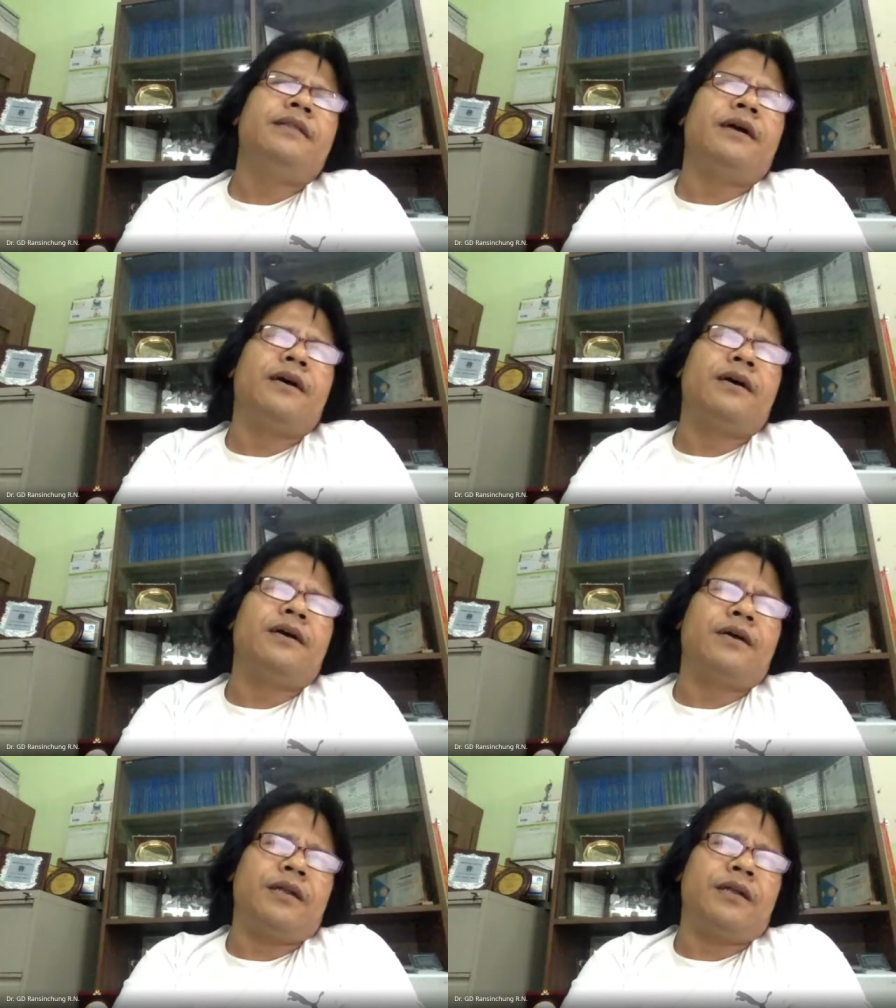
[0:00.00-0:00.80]

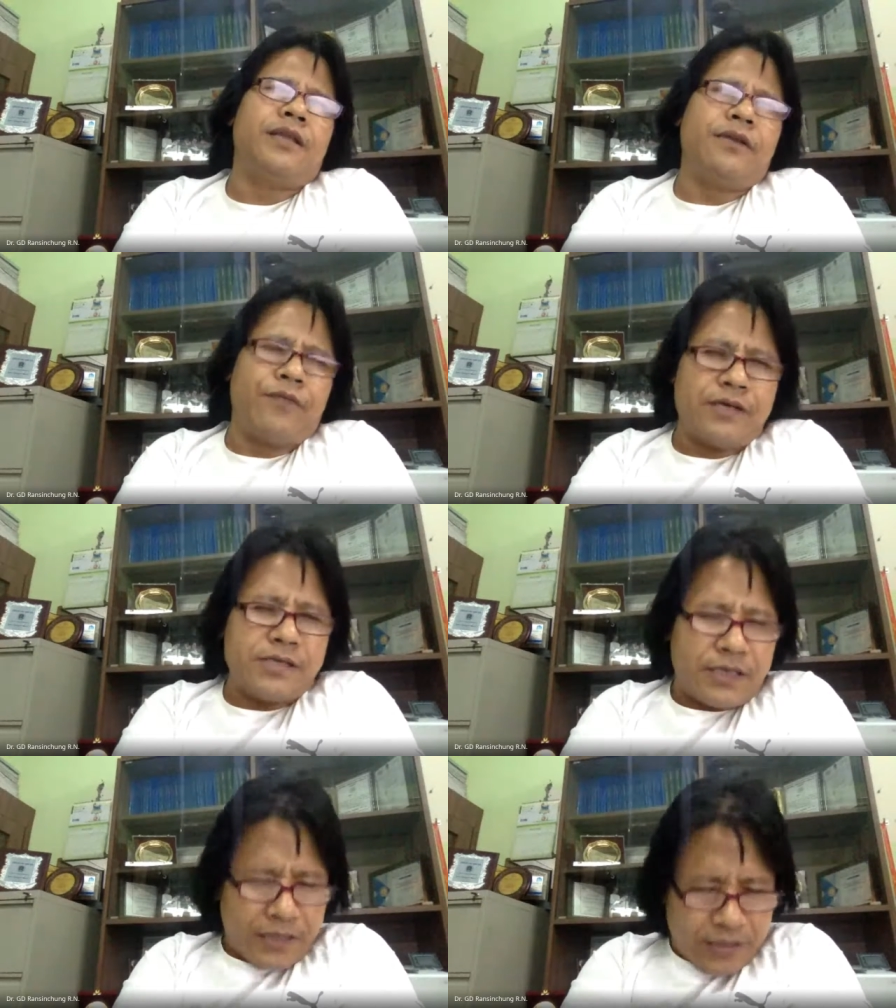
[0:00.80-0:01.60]
interface
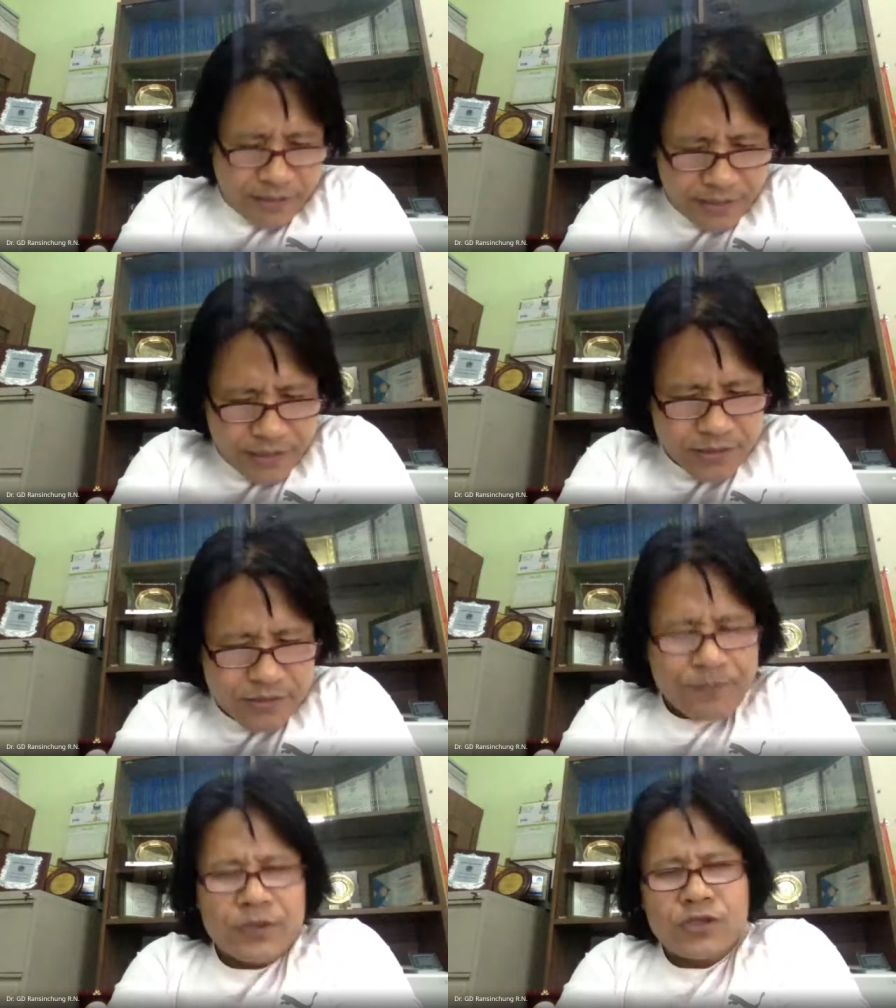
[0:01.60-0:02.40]
at the
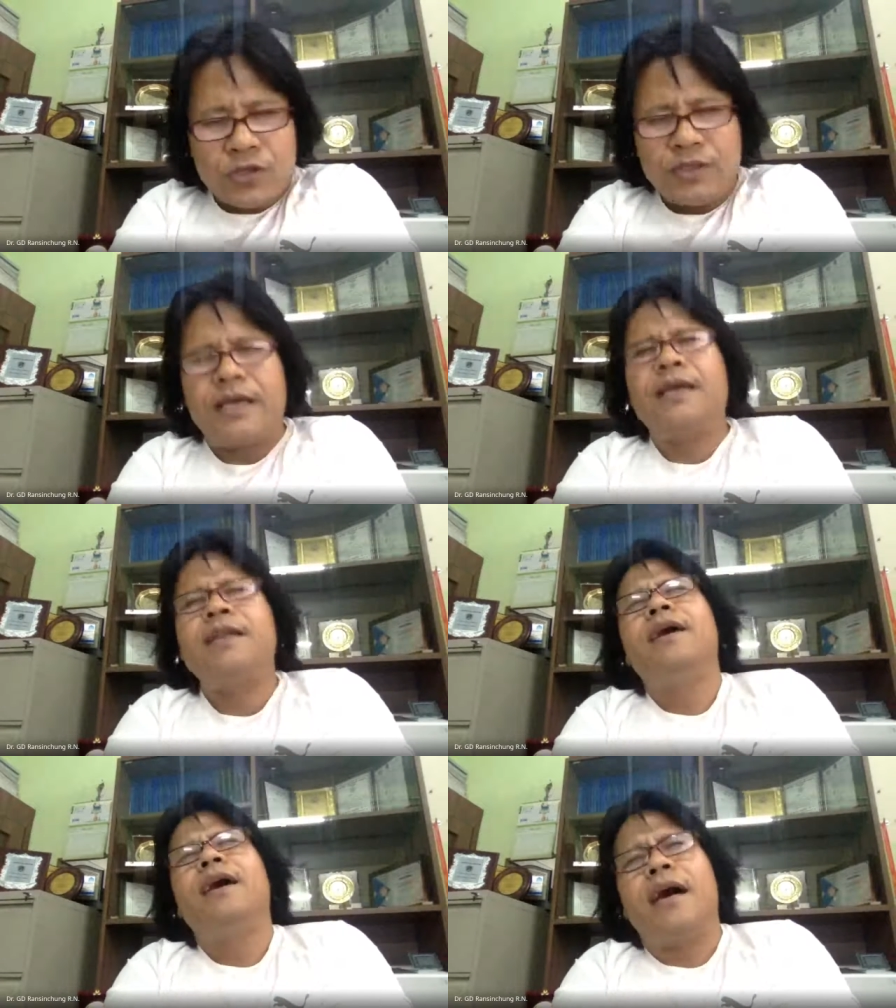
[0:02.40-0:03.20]
aggregates, so
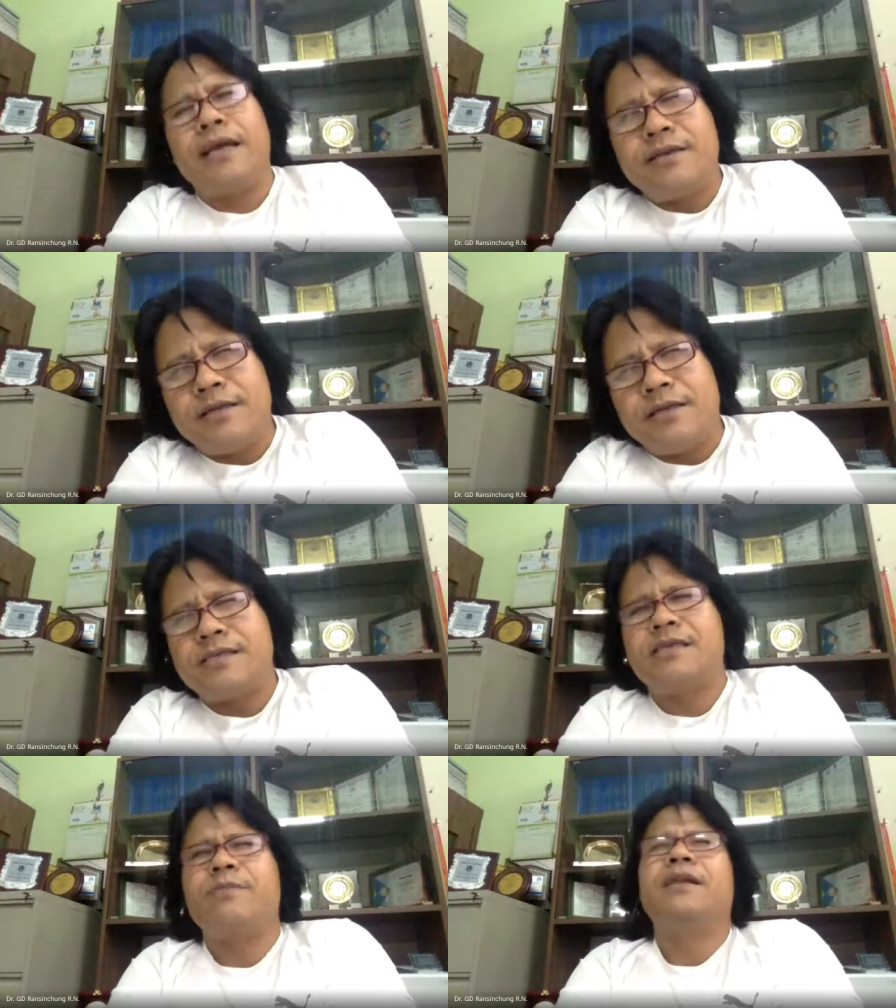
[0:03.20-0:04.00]
that hydrated
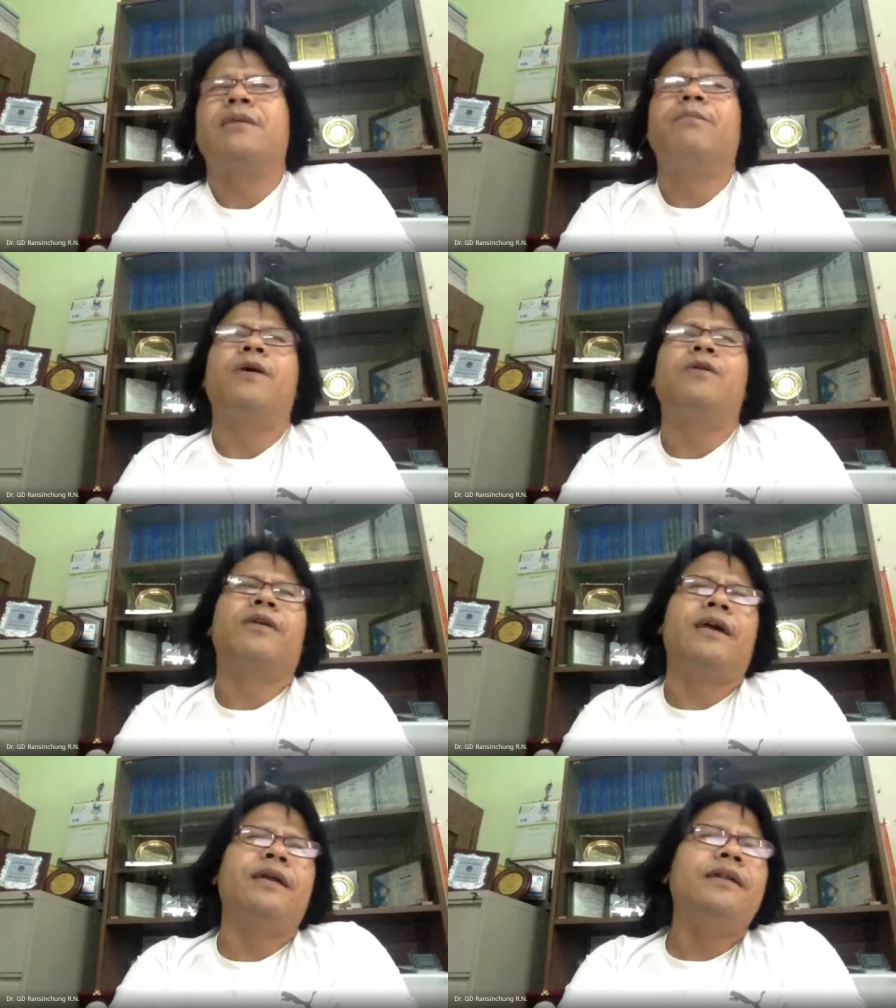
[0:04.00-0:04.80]
cement
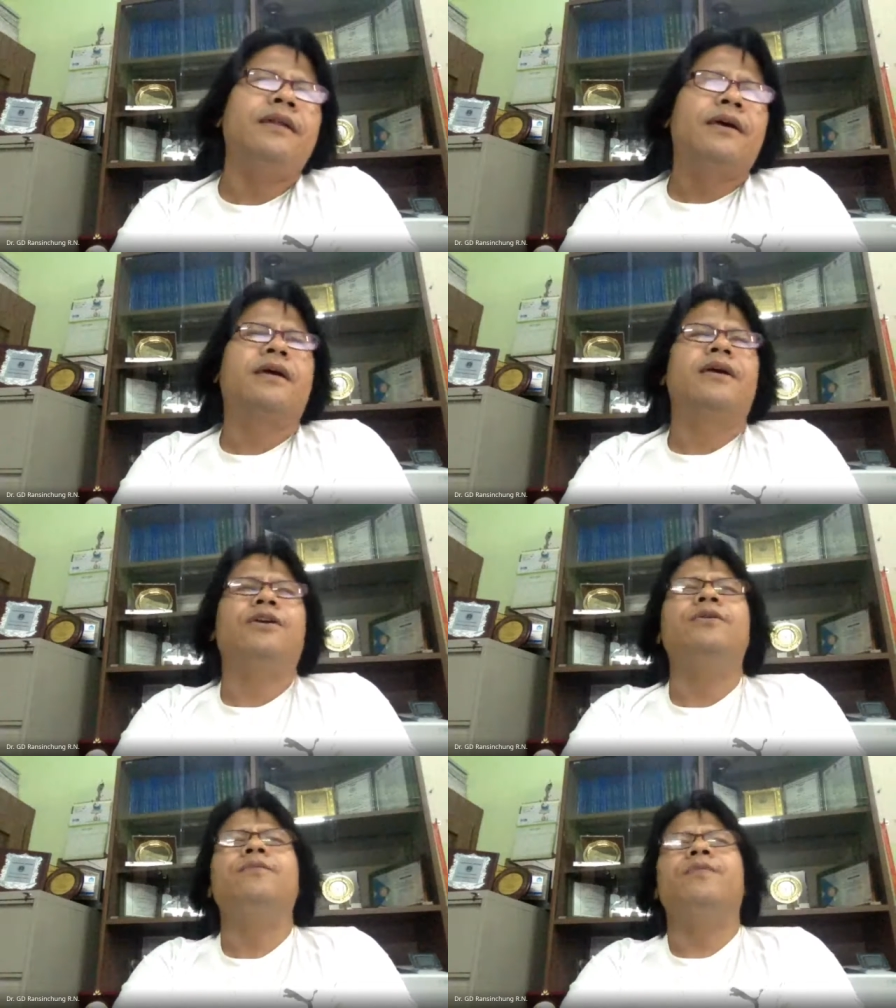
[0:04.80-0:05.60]
compound can
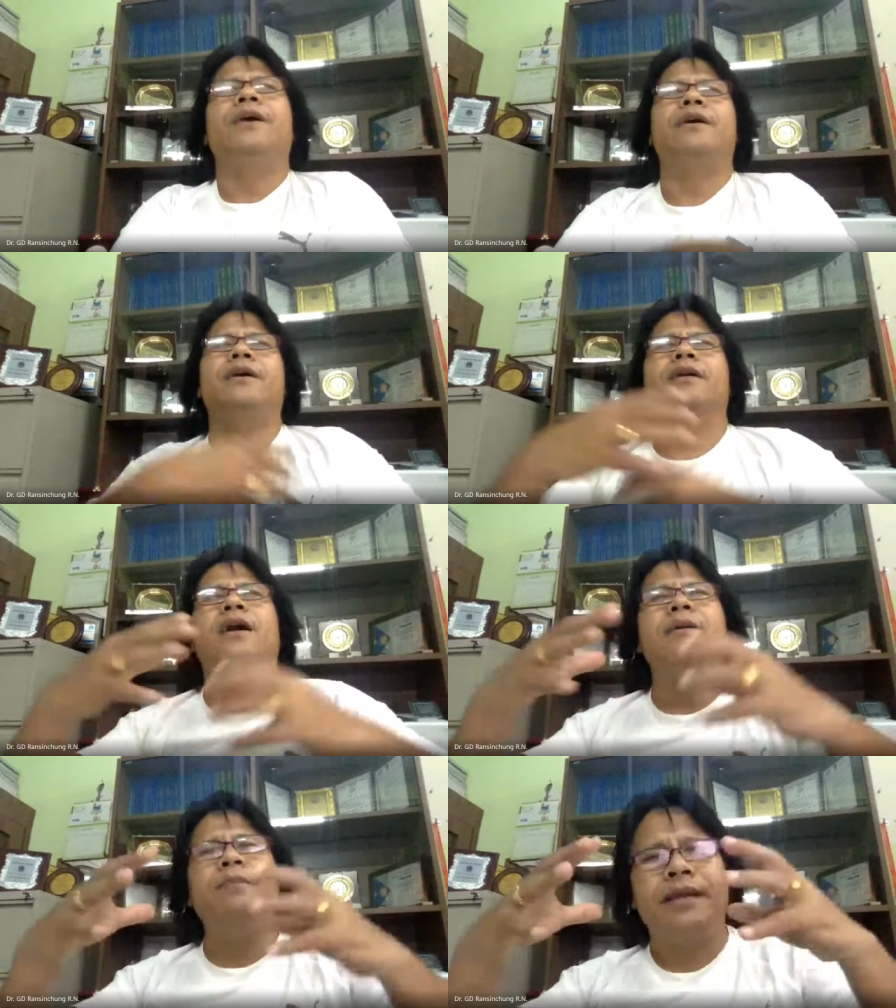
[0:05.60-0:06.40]

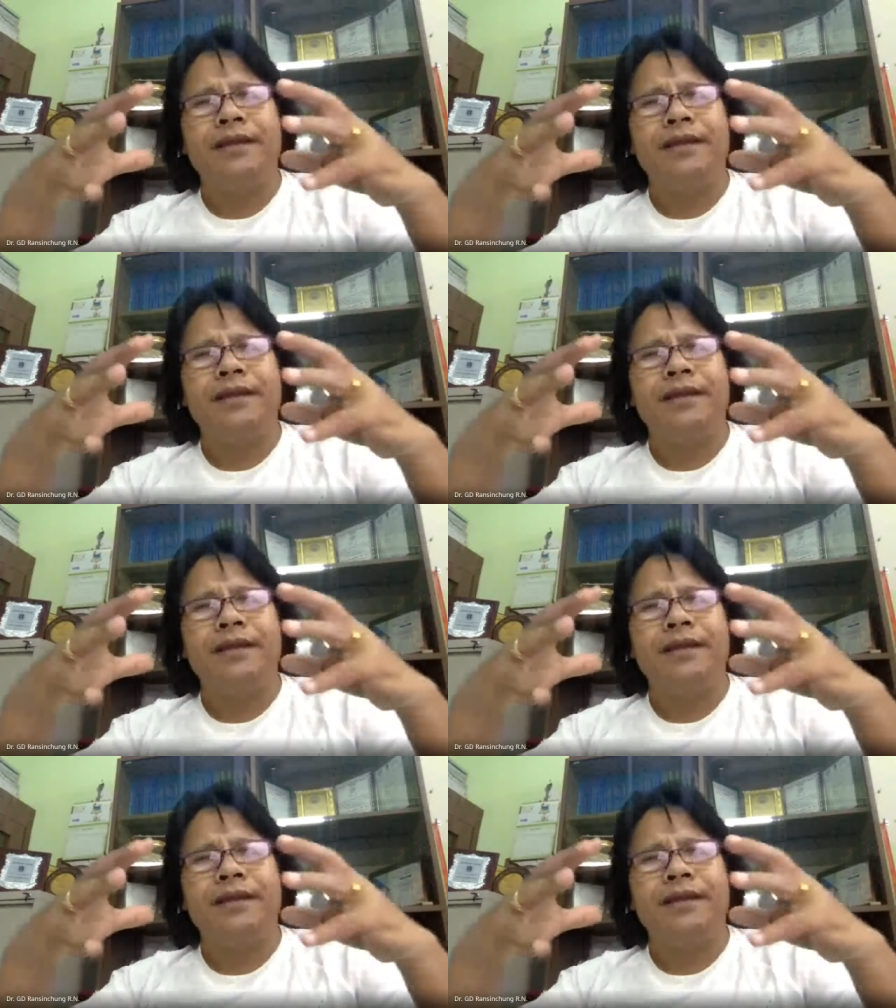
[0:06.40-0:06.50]
come in,